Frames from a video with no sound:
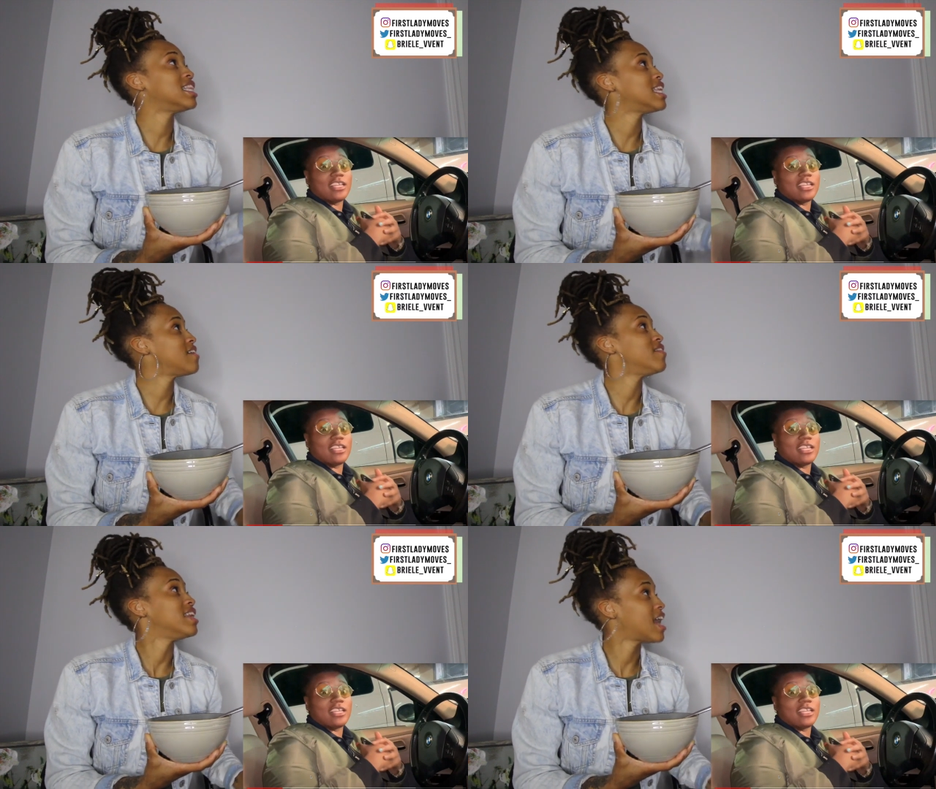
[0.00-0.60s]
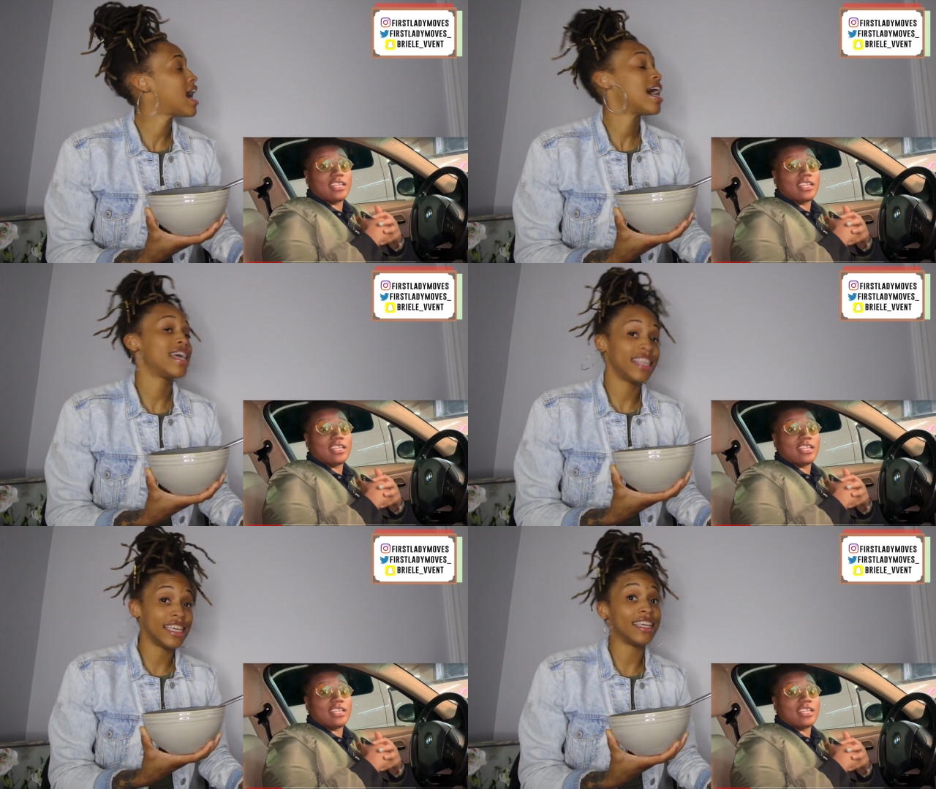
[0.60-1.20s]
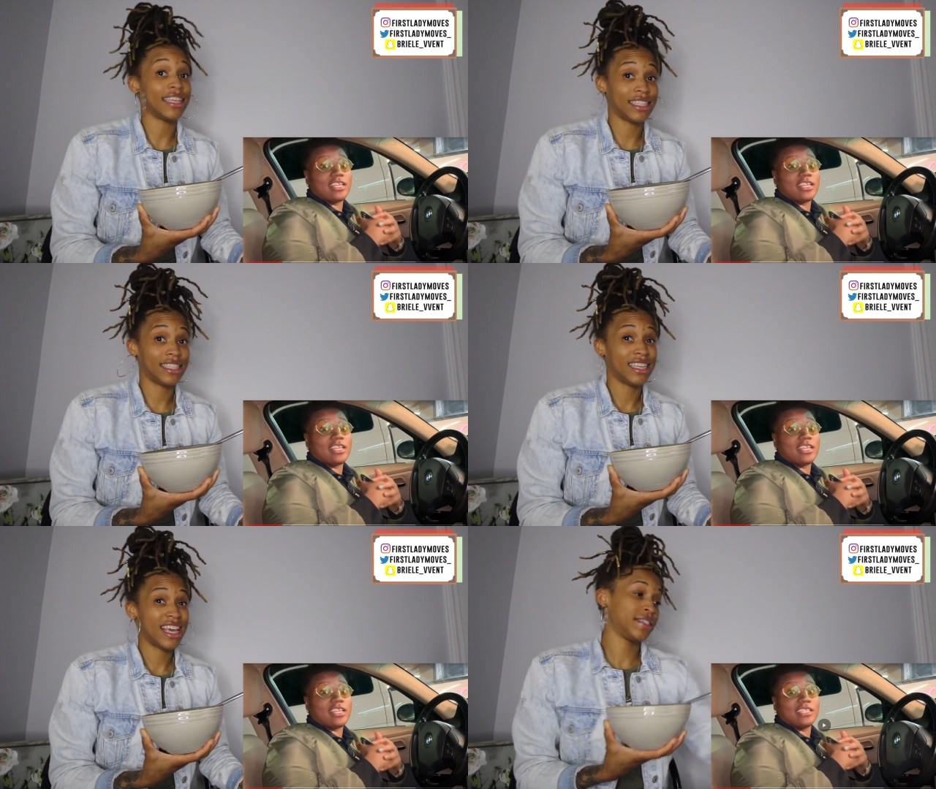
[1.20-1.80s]
Speaker 1: 11, 9 years.
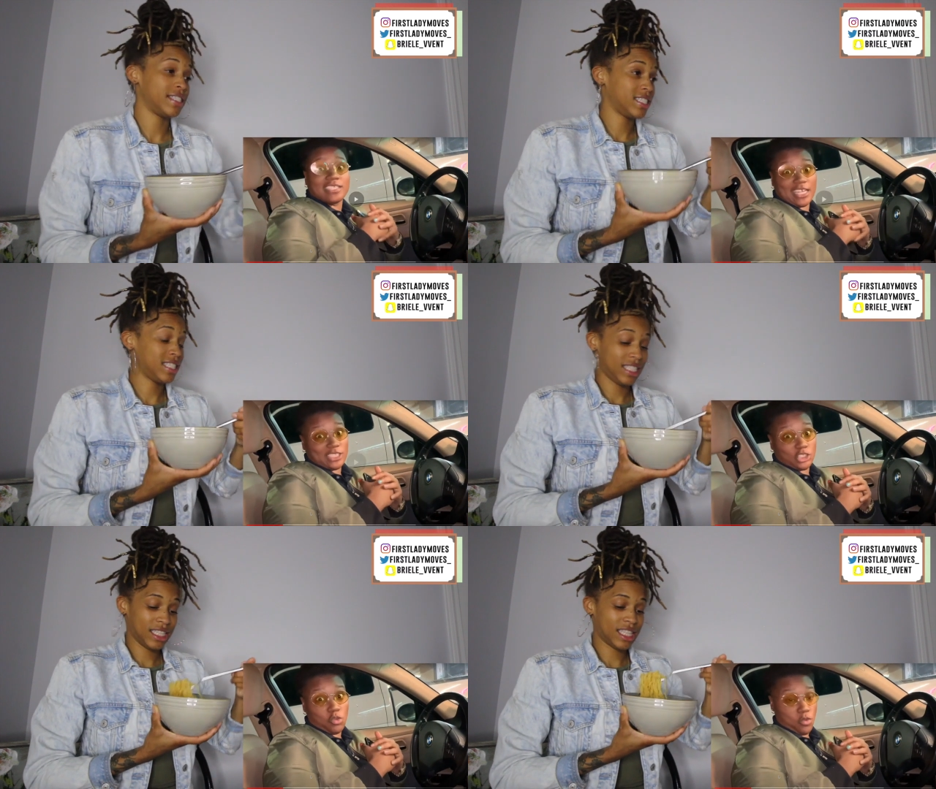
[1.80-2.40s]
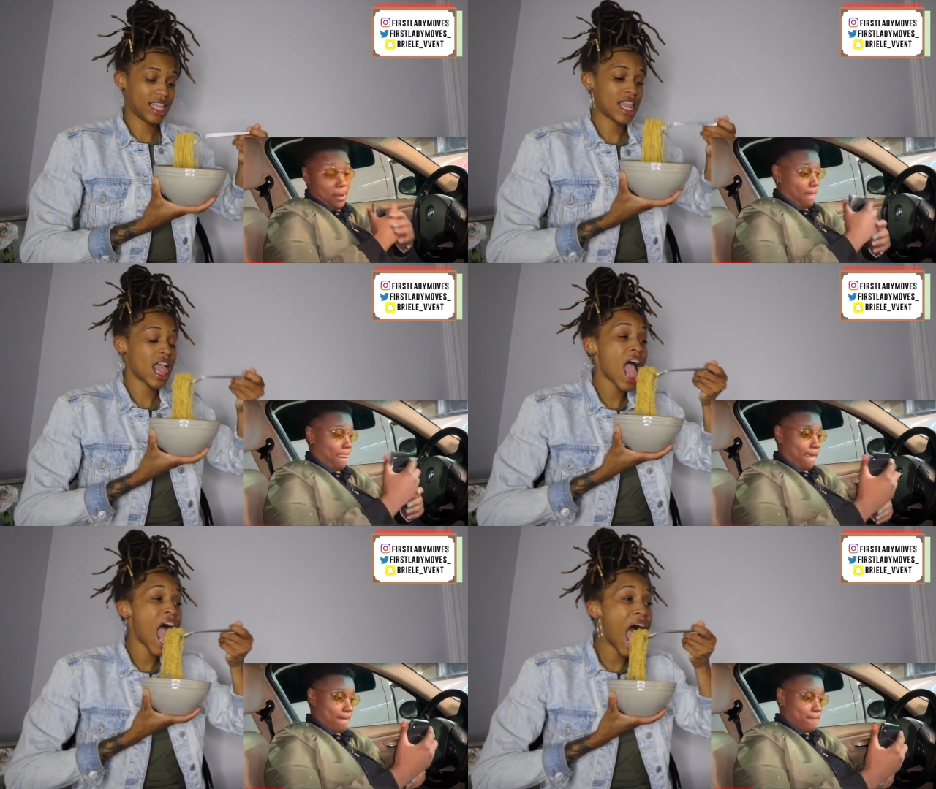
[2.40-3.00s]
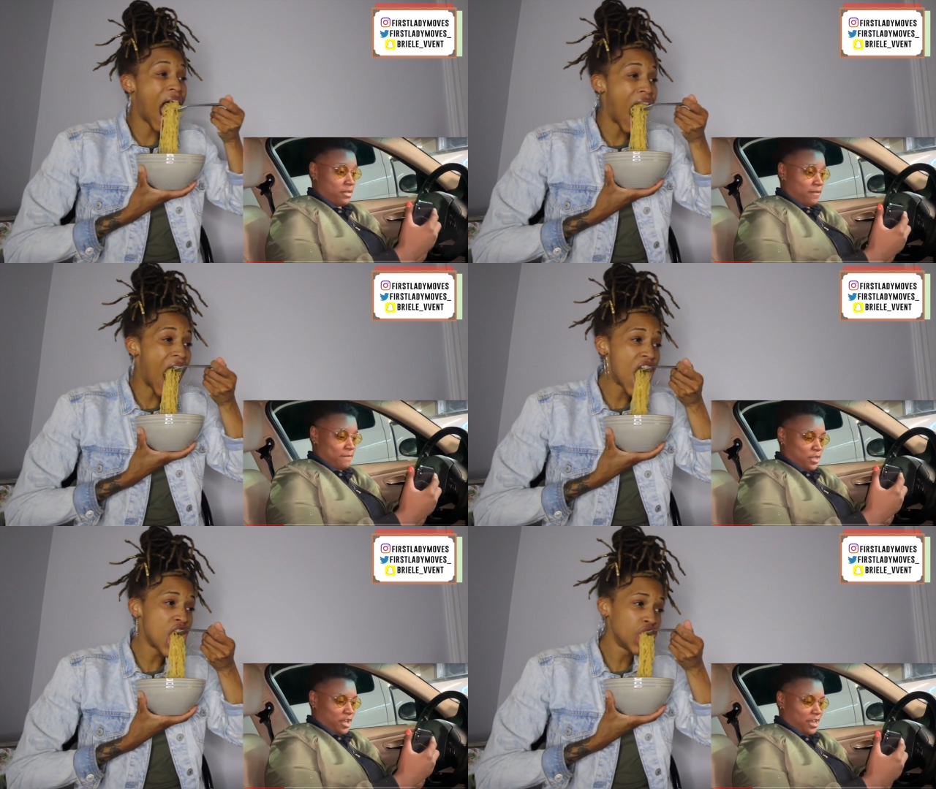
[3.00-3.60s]
Give it to me.
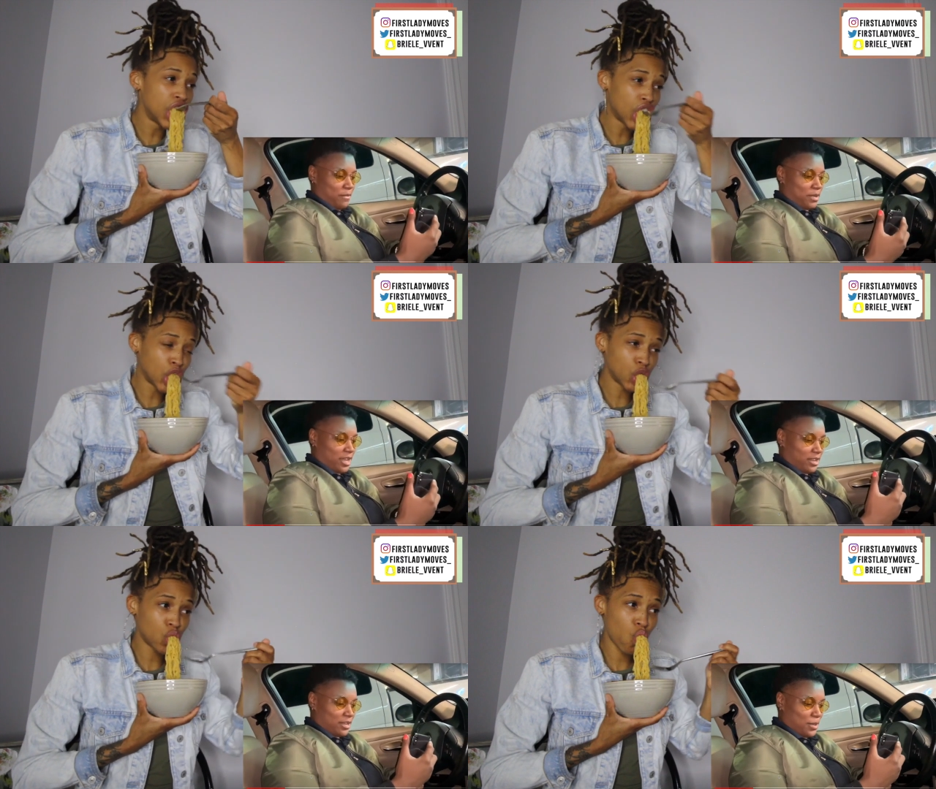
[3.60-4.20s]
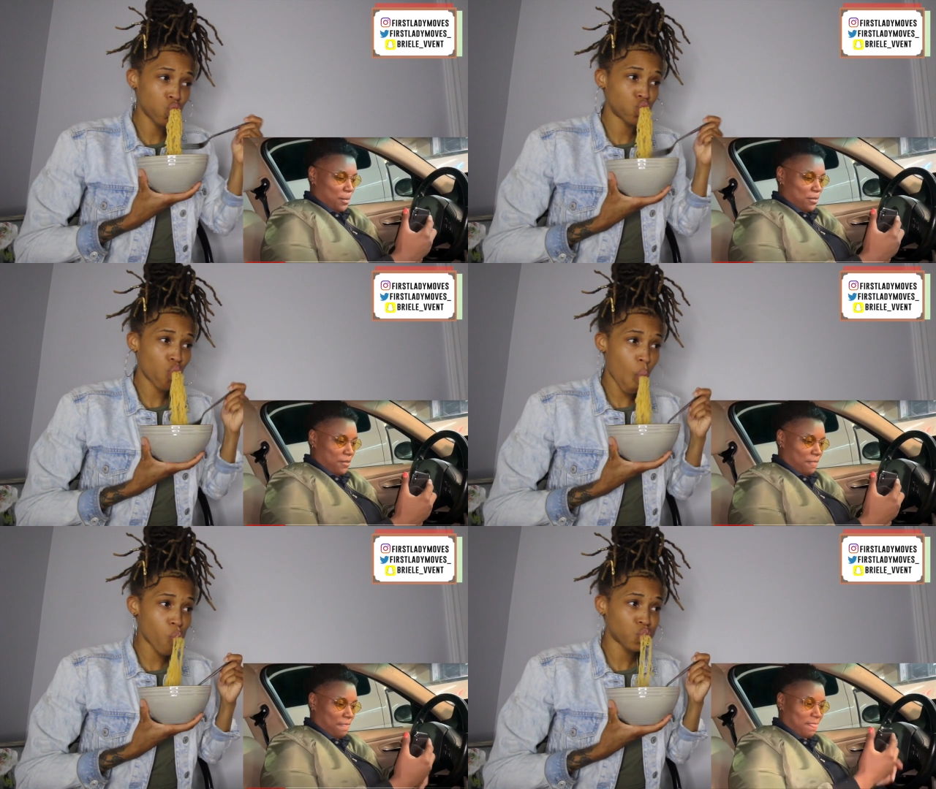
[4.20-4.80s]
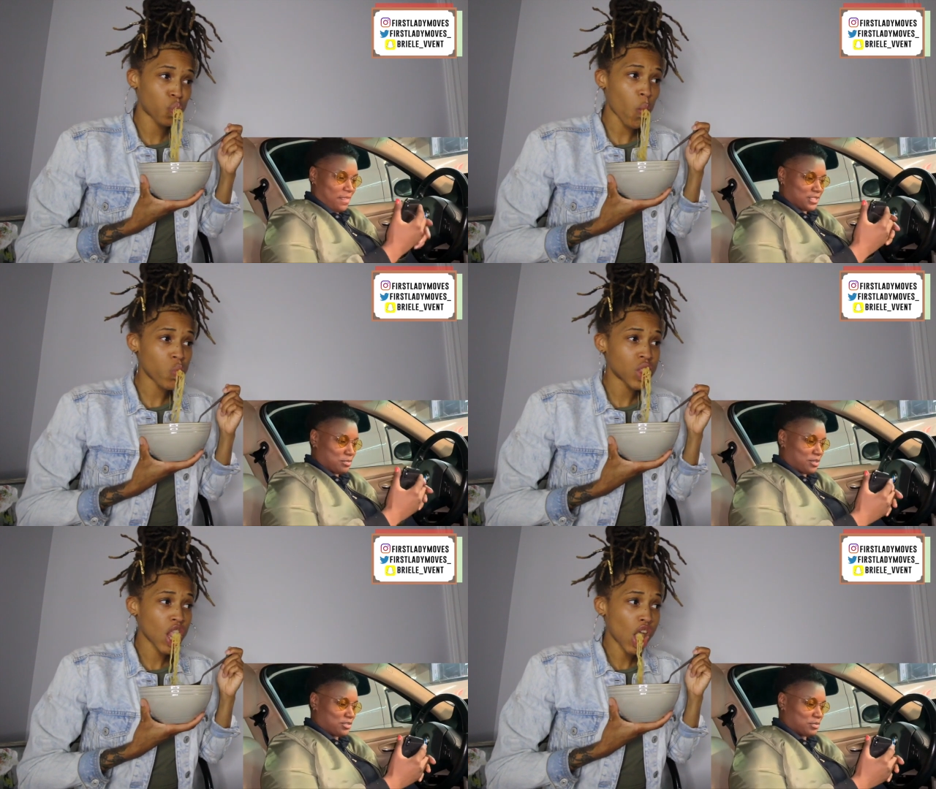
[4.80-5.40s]
Speaker 2: Alright, I'm down her number.
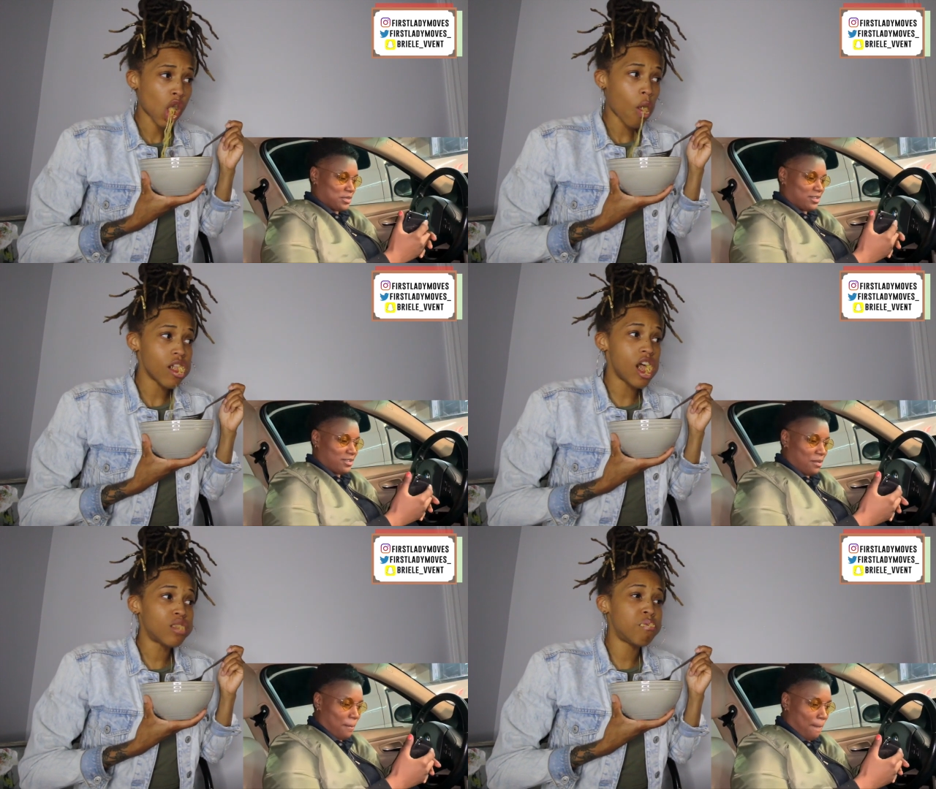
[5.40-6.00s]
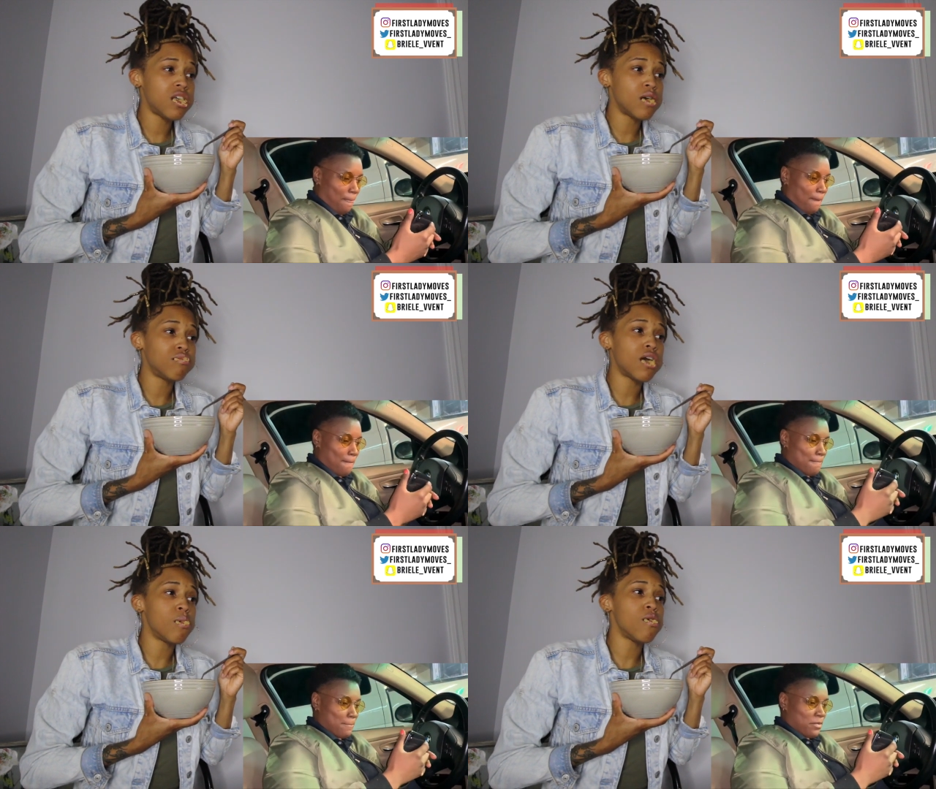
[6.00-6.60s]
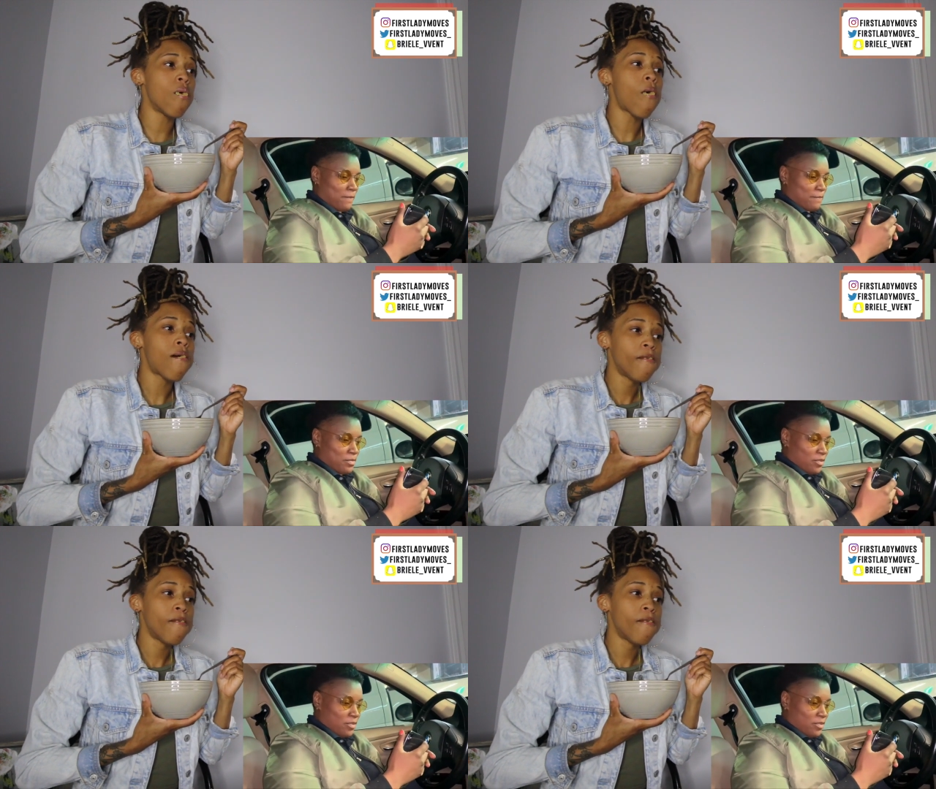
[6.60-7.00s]
Speaker 1: Let's BMW.